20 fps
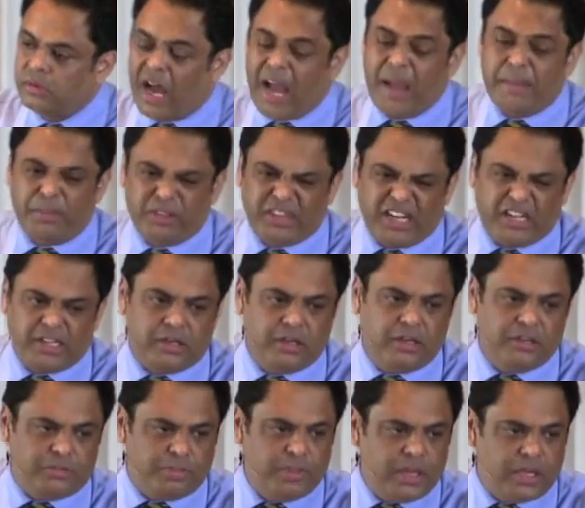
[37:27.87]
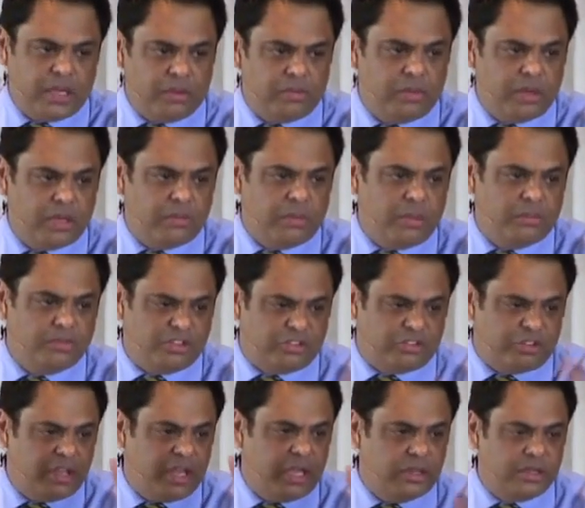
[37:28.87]
Hypothetically speaking, I'm
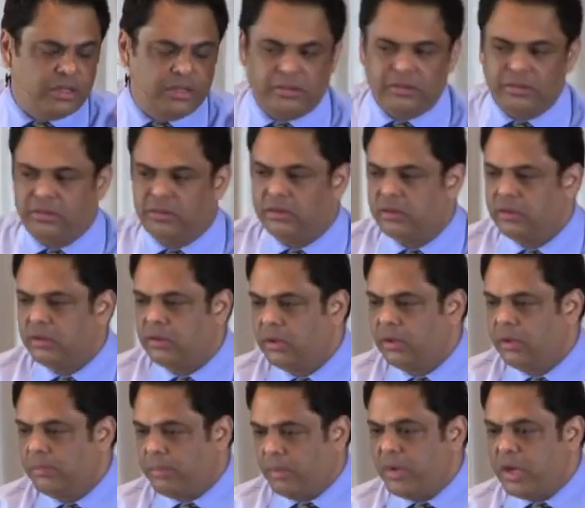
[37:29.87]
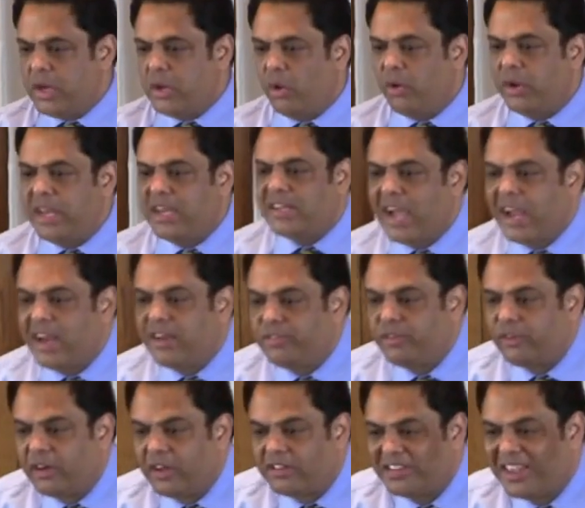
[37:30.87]
just saying this. But we know he died
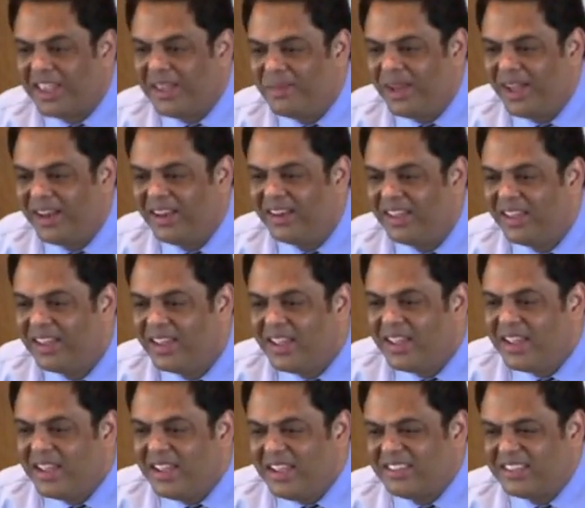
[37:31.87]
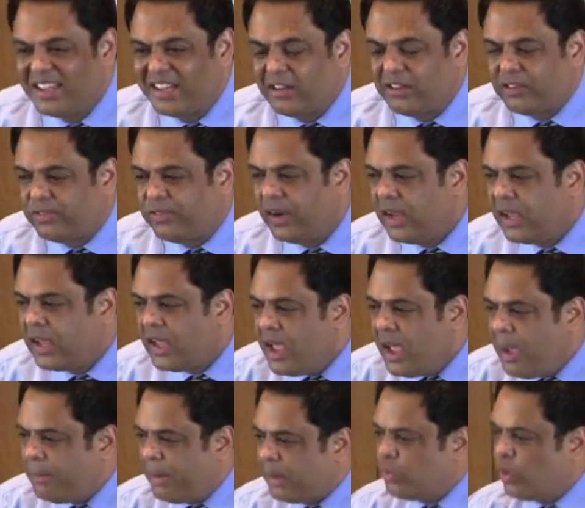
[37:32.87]
for us. Amen? He set us free.
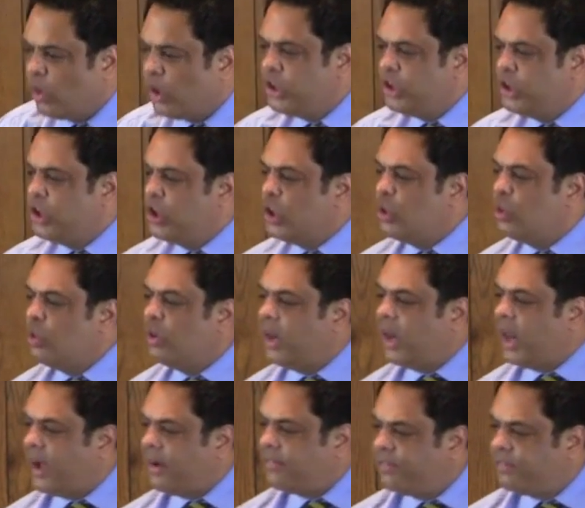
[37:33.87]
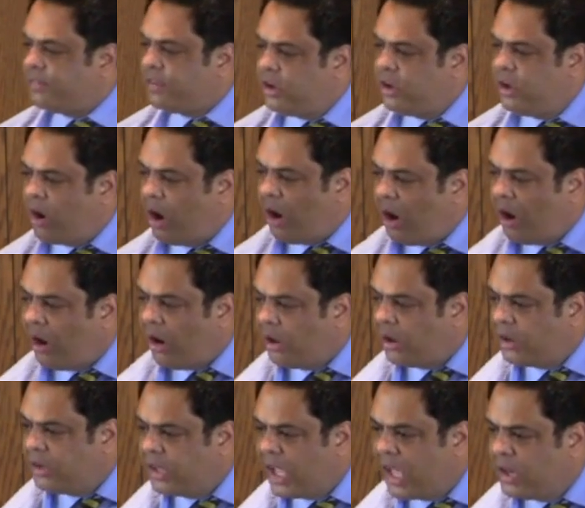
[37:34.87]
But would you love
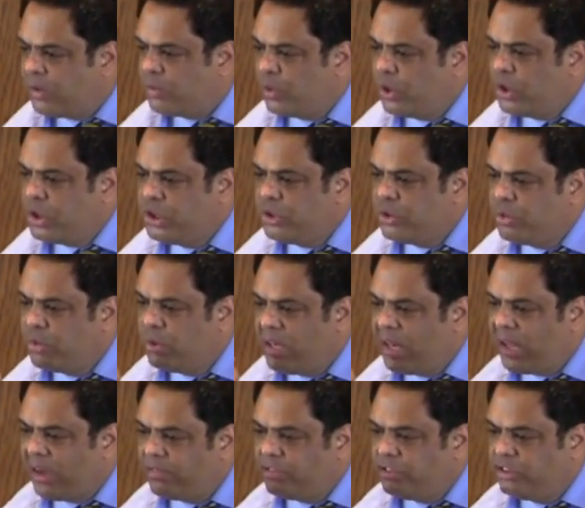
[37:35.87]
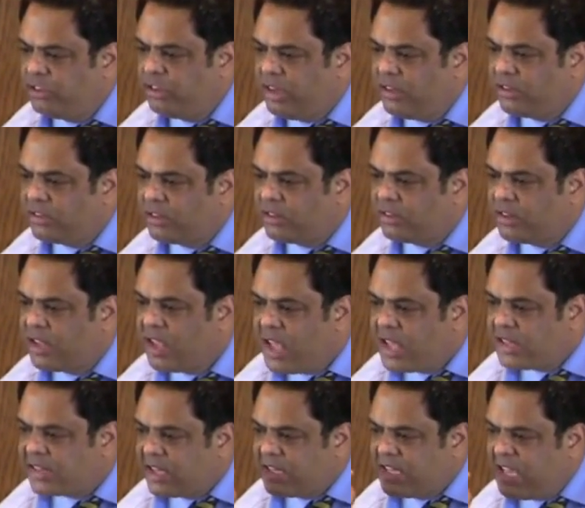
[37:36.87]
God and would you love Jesus
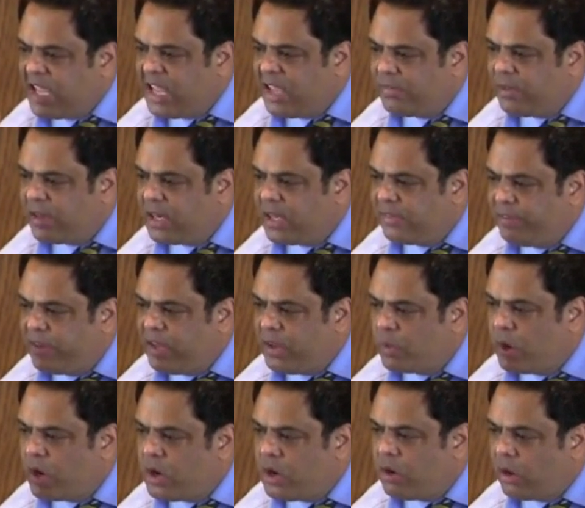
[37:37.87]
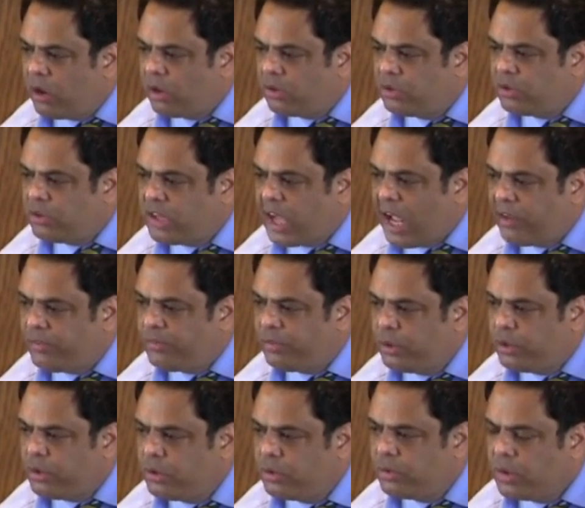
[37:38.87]
that even if he were not to die
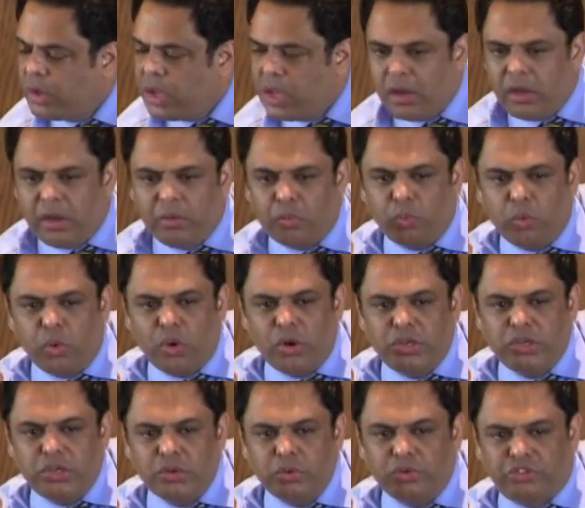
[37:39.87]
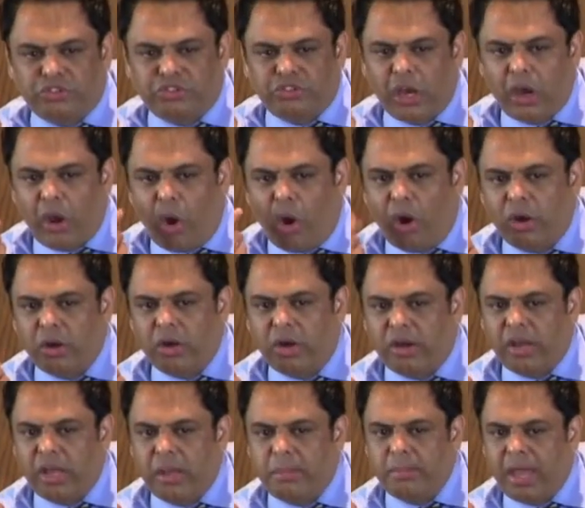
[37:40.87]
for you, would you still
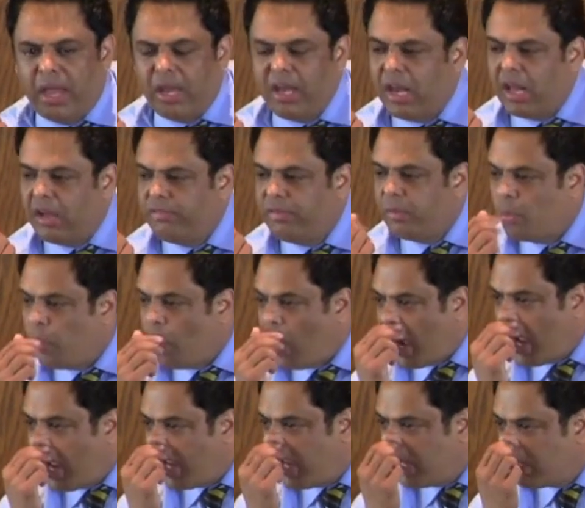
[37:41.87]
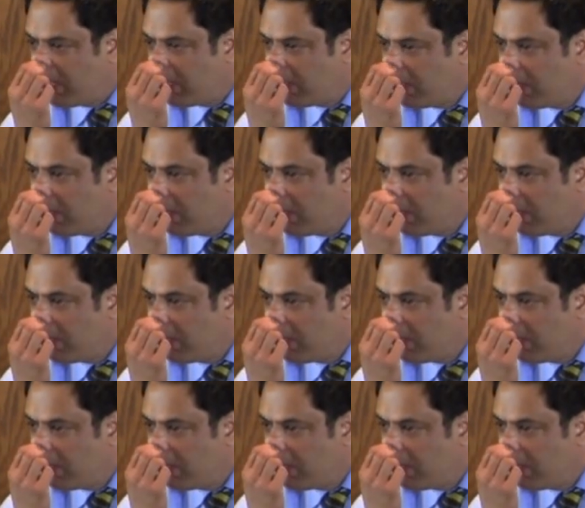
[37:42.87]
honor him and love him? Why?